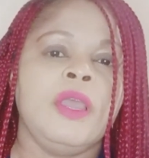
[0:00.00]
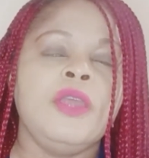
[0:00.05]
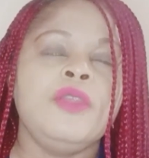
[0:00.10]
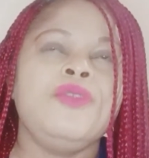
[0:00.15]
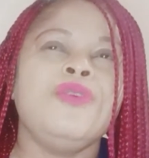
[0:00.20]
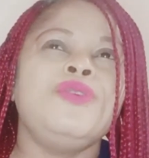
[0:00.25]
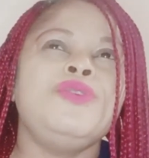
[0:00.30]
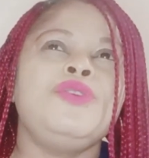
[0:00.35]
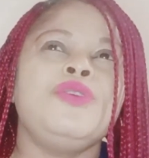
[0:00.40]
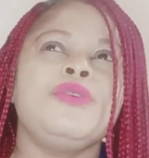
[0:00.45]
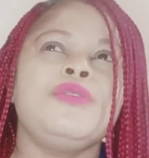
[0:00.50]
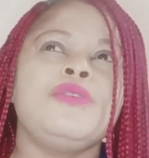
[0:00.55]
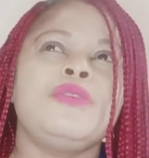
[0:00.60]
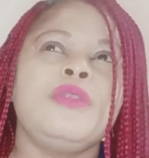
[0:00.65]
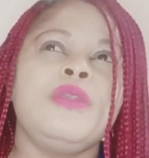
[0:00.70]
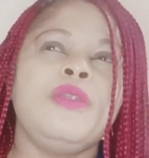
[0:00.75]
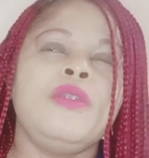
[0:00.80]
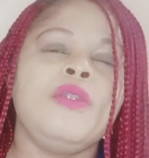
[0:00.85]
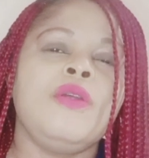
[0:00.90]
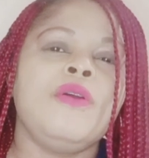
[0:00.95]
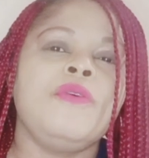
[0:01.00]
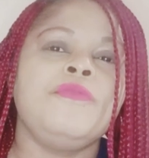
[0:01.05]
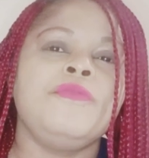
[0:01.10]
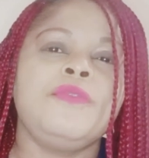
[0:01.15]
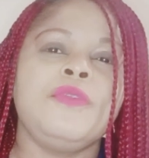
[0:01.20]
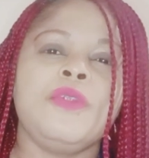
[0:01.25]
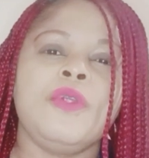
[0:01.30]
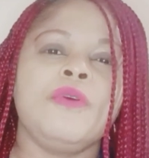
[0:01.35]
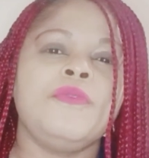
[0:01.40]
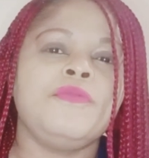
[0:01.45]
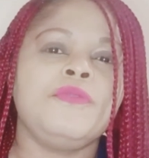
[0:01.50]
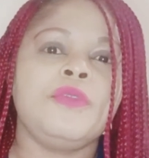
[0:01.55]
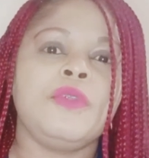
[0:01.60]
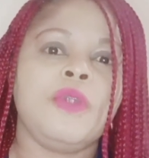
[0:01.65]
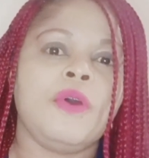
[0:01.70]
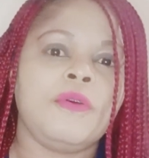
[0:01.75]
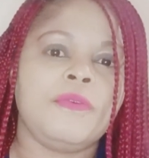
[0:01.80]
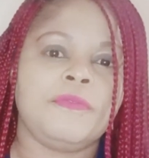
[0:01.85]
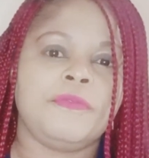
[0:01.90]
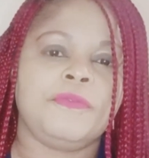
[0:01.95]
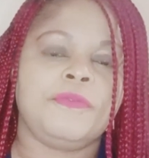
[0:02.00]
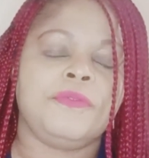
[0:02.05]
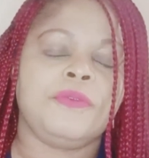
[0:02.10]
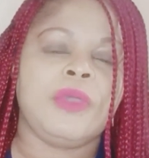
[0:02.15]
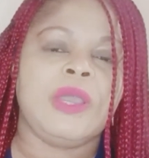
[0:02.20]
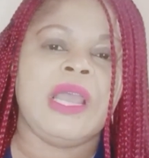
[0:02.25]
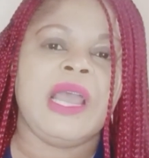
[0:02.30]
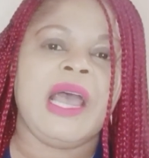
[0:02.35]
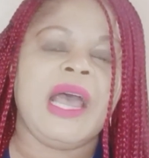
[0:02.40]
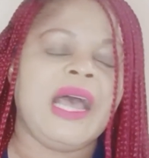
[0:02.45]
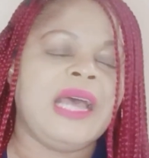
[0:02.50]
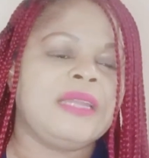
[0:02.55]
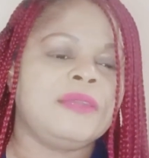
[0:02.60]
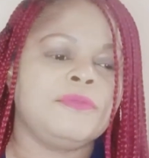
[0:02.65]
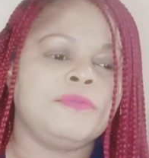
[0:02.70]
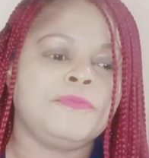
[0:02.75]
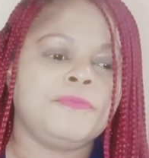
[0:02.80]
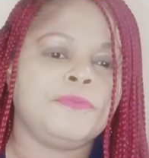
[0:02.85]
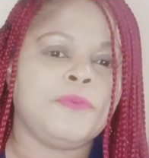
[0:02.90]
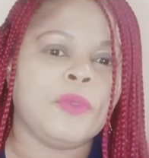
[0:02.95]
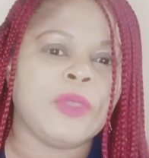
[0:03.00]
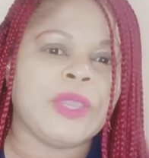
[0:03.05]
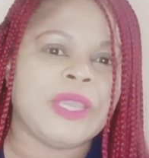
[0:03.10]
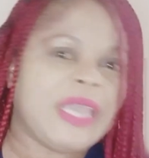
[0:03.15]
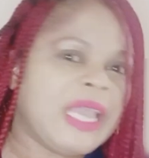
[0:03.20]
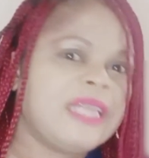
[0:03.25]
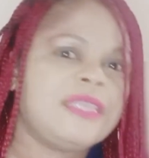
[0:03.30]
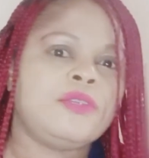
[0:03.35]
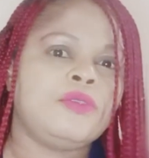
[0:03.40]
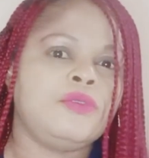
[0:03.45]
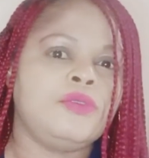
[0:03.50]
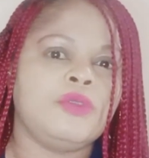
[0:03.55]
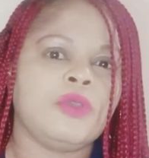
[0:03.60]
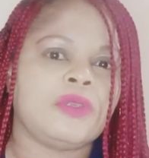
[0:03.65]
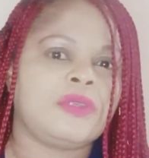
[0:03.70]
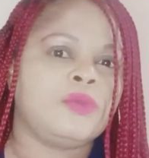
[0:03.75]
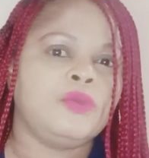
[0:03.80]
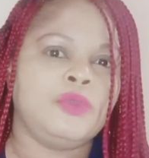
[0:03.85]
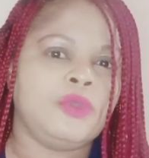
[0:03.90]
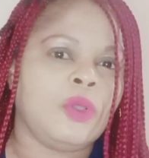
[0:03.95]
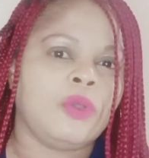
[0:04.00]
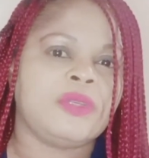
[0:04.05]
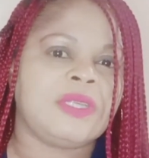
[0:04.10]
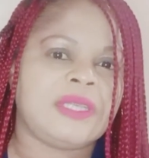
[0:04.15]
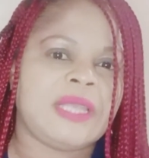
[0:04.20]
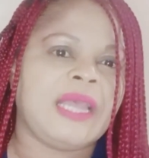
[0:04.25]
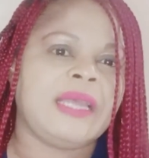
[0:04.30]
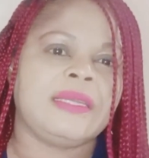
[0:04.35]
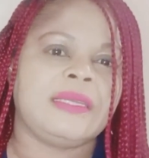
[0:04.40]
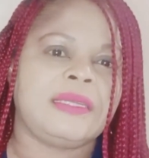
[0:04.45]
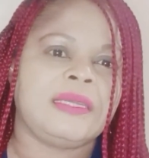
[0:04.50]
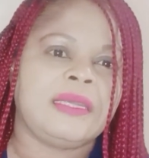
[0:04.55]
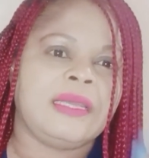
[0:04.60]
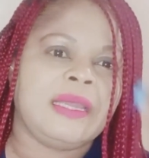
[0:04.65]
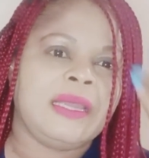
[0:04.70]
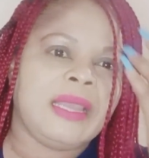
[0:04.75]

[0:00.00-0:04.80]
Don't just love, love, love and forget your stand